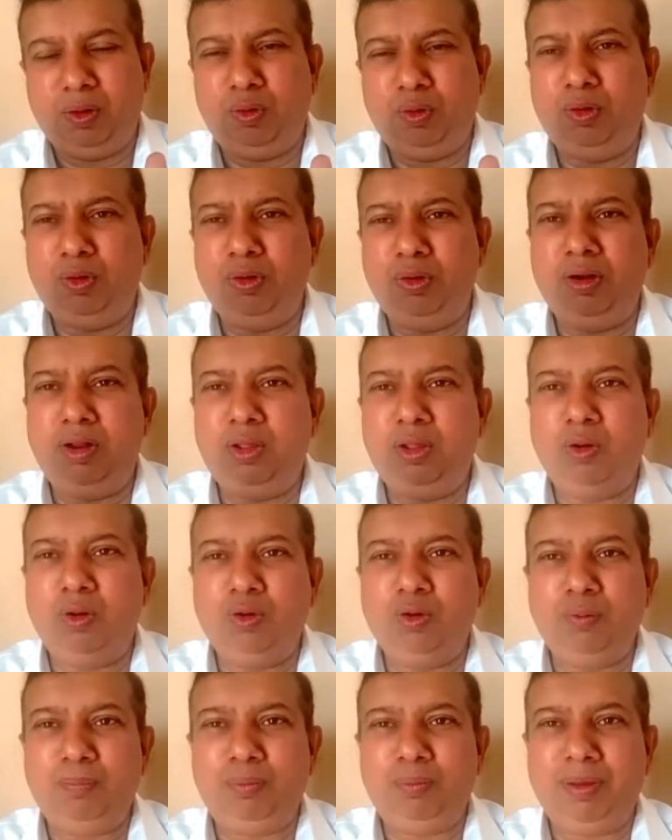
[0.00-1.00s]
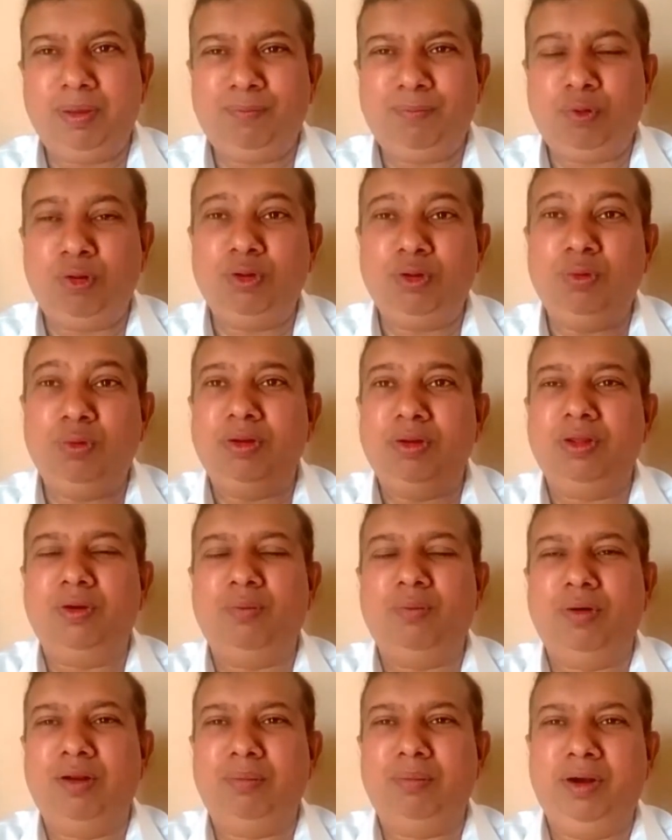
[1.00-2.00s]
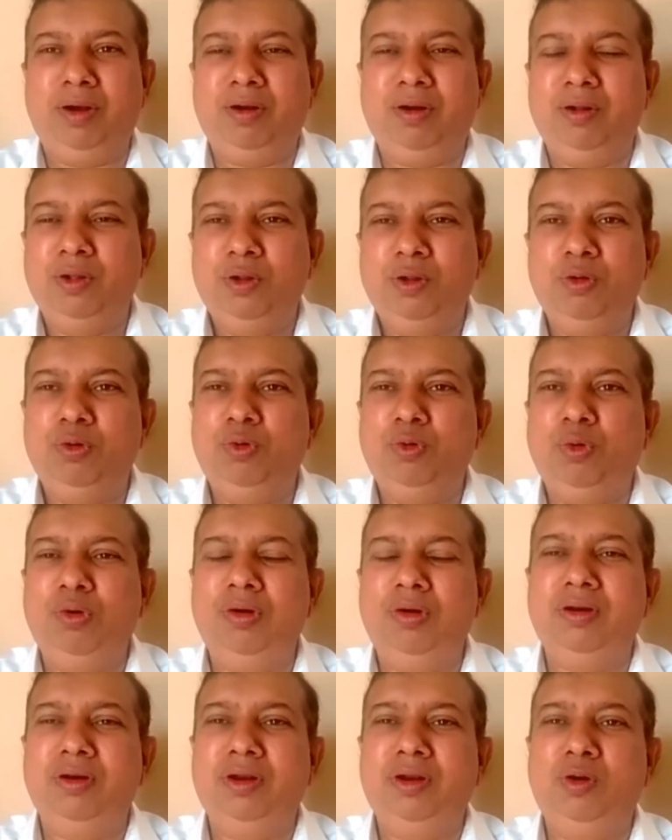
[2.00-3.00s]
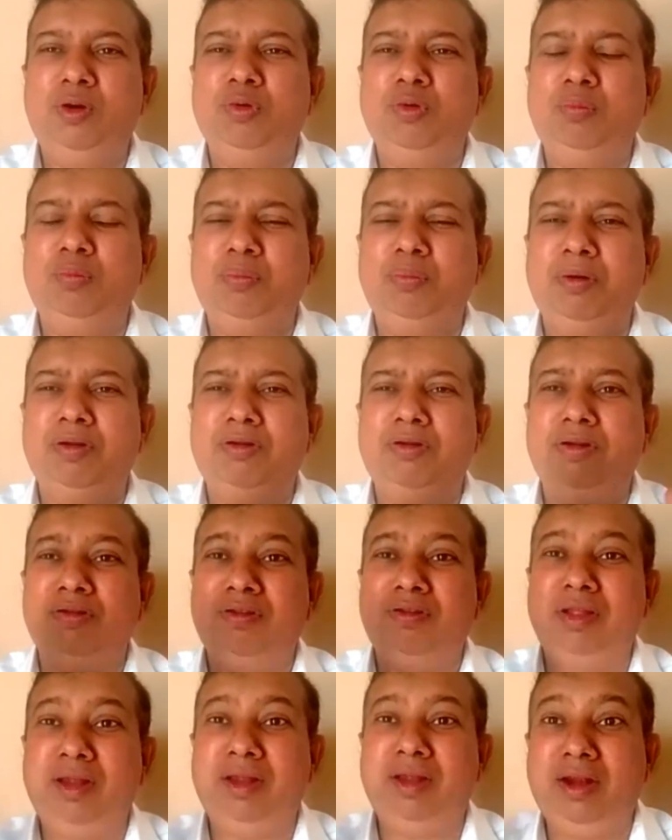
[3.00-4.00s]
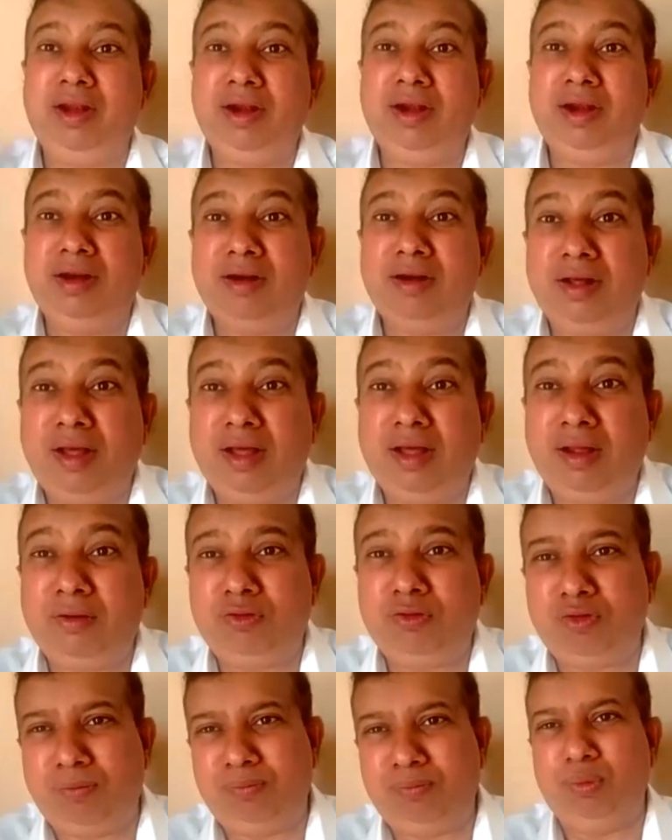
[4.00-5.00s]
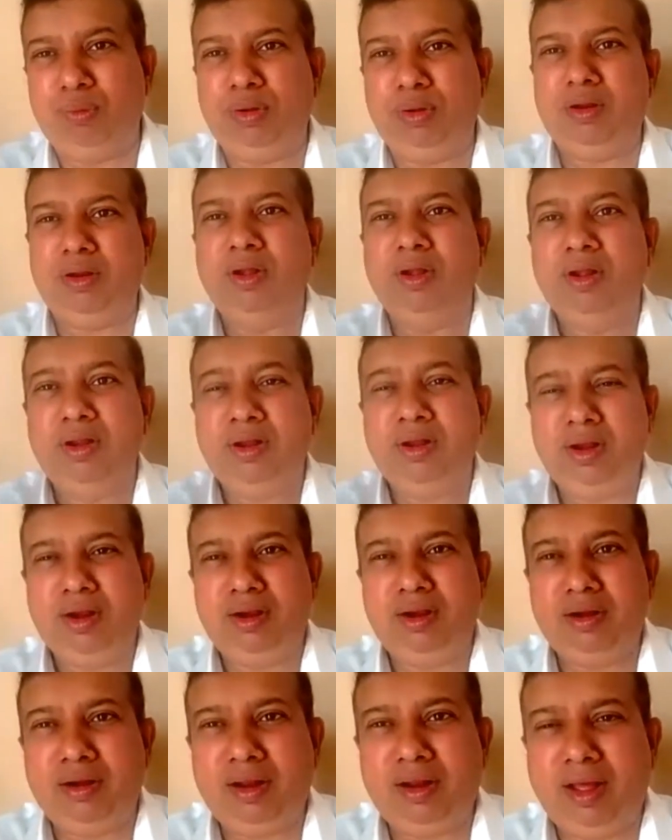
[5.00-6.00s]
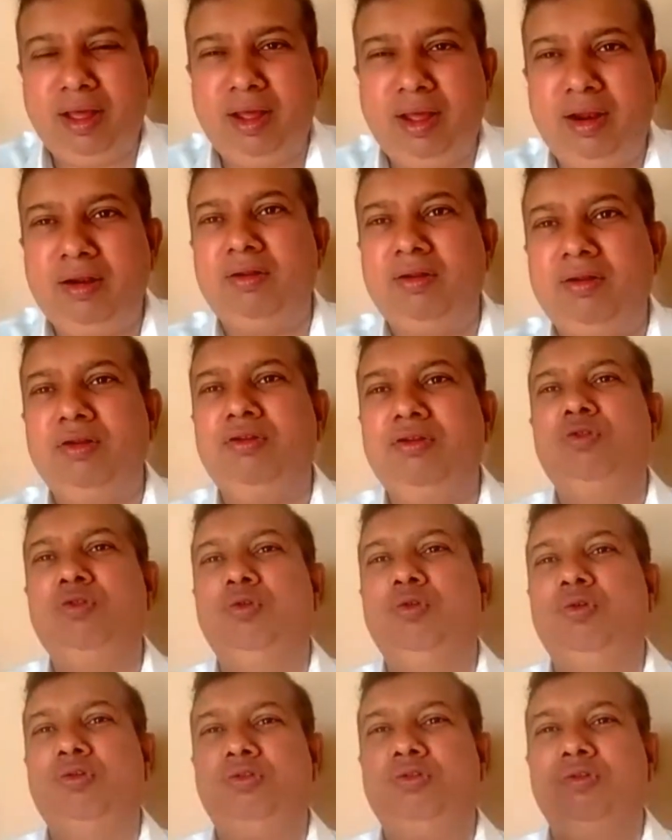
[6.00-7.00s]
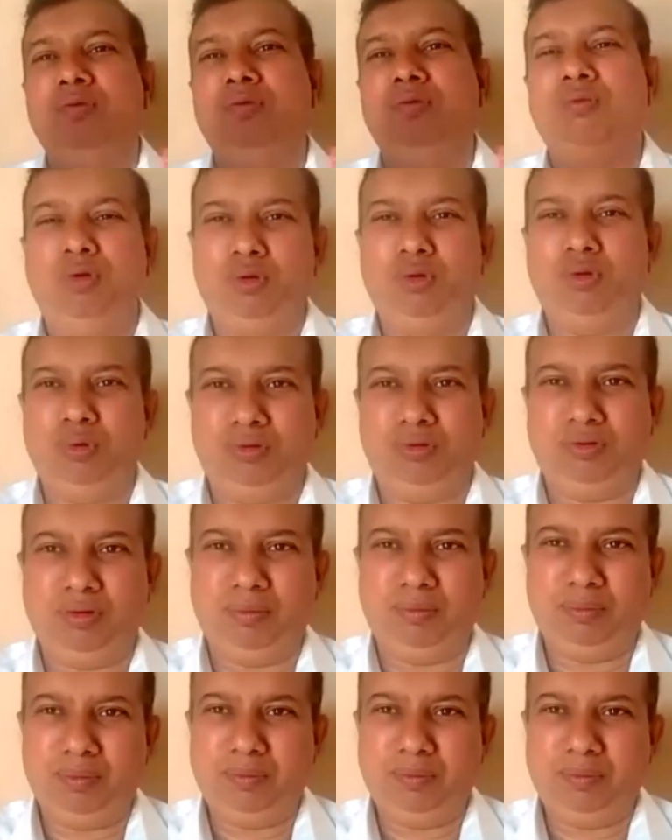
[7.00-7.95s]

Only you have to pay for your requirement. You don't need to purchase the entire software, entire resource for yourself.